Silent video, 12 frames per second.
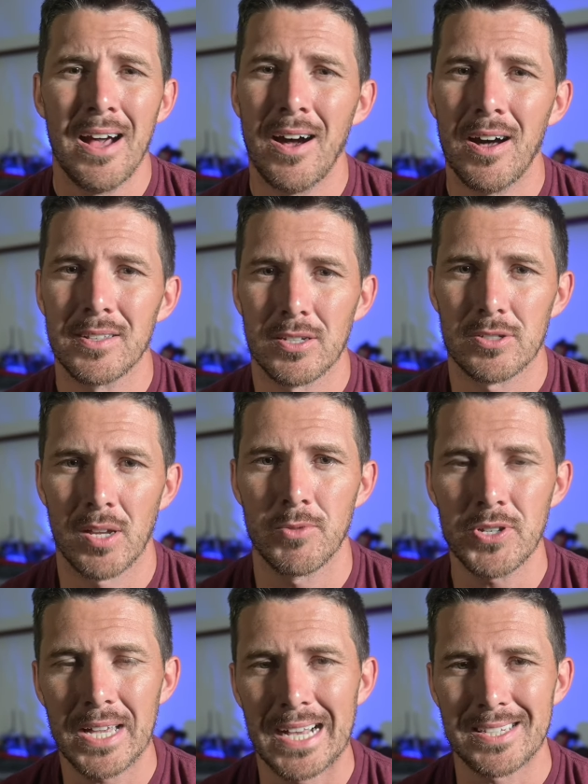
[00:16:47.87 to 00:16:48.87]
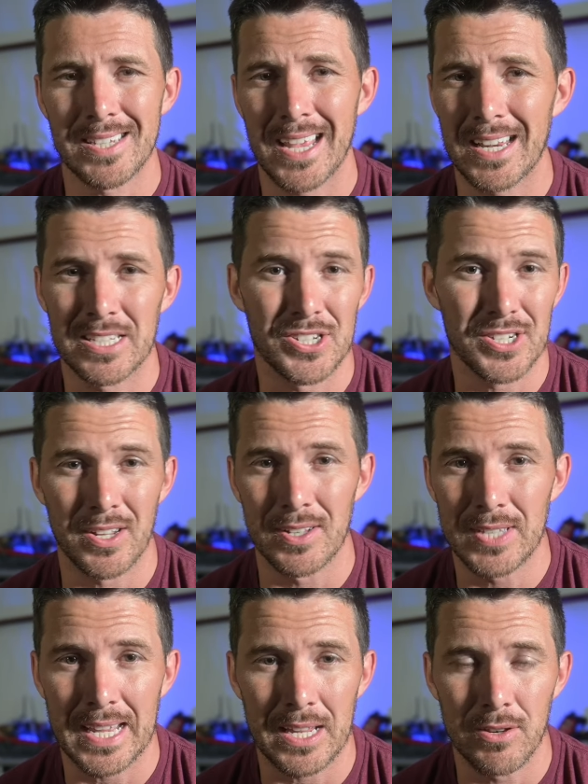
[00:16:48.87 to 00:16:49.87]
So some of you guys said it's just going
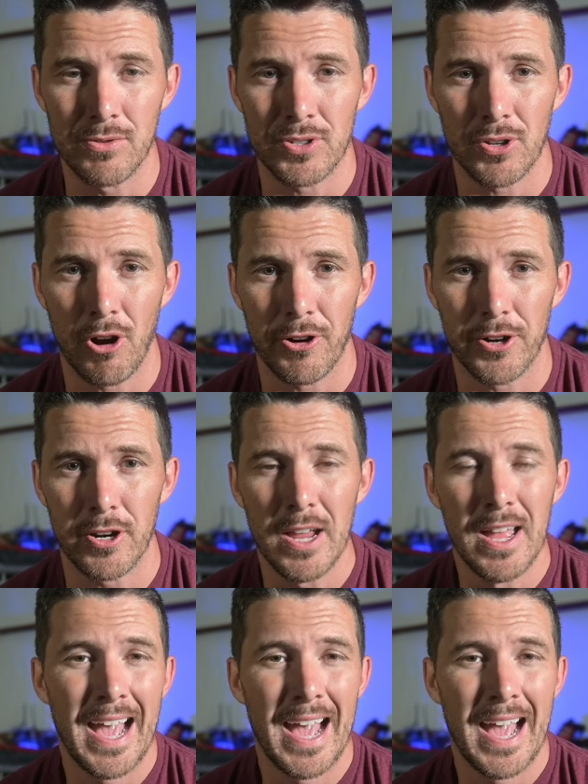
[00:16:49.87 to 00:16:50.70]
to take a new starter.